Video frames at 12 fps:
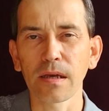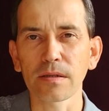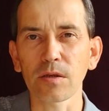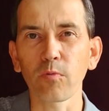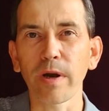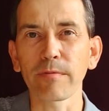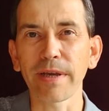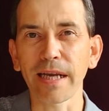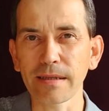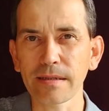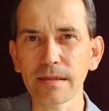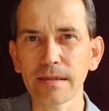So when we
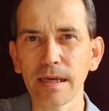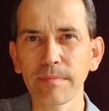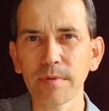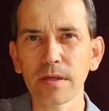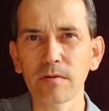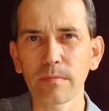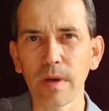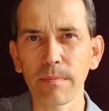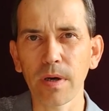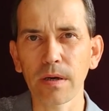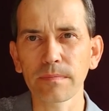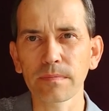cancel something,
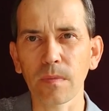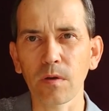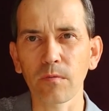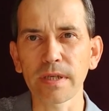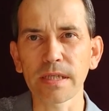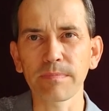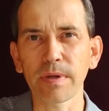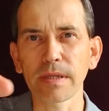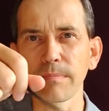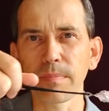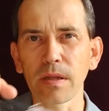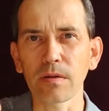remember, we spin
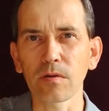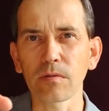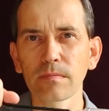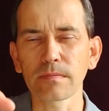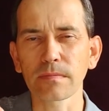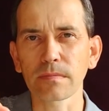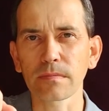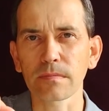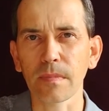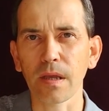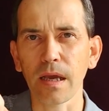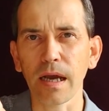the pendulum
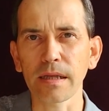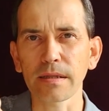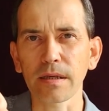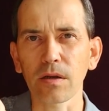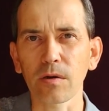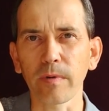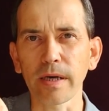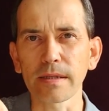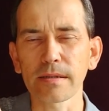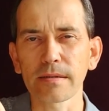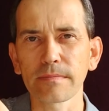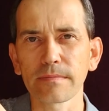
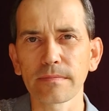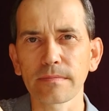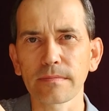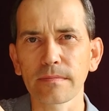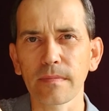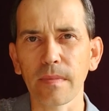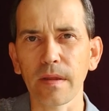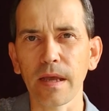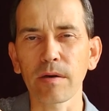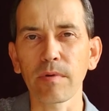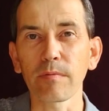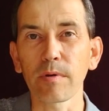anti-clockwise.
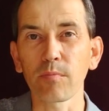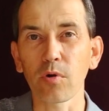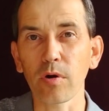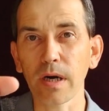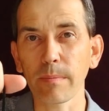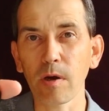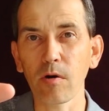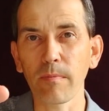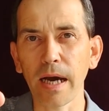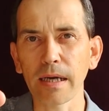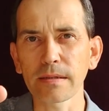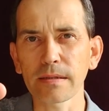And when we program our
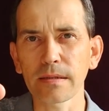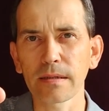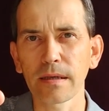mind,